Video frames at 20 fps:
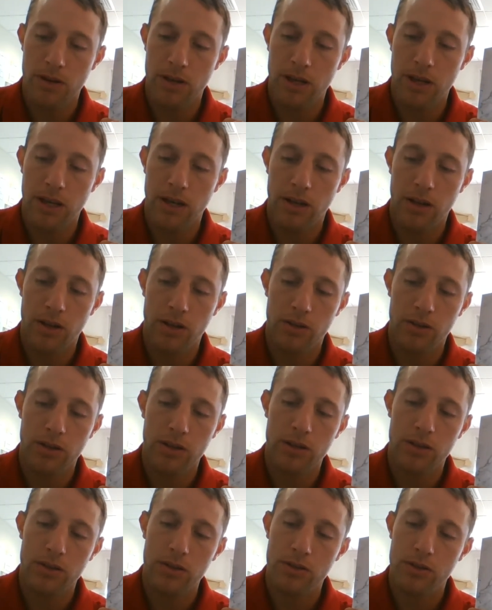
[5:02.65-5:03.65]
and I'll
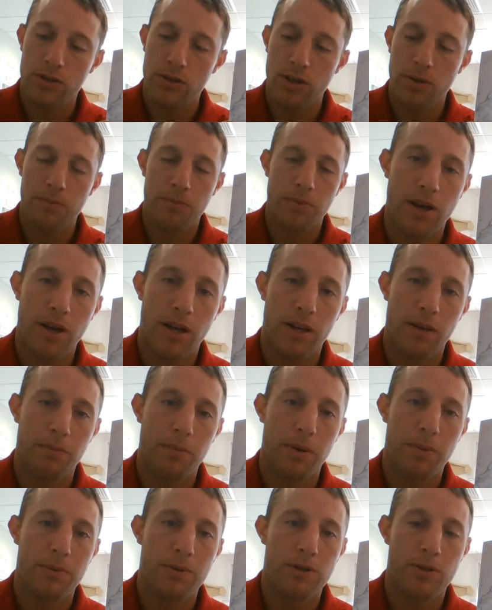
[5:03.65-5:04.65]
jump and
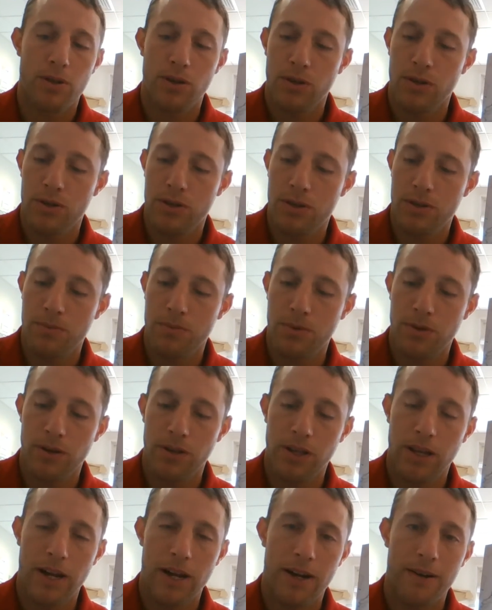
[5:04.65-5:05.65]
maybe show you some more
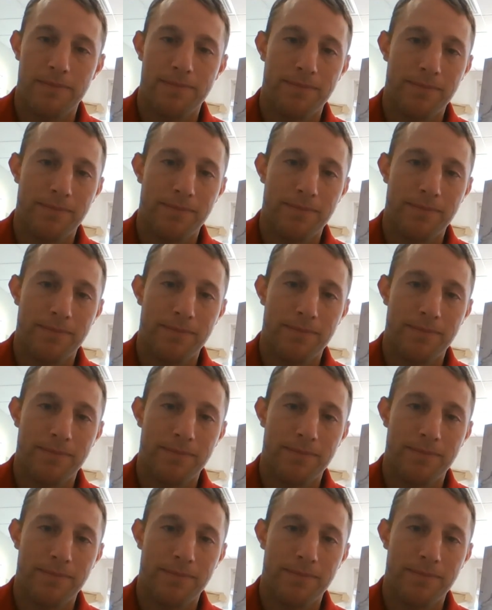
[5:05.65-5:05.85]
later.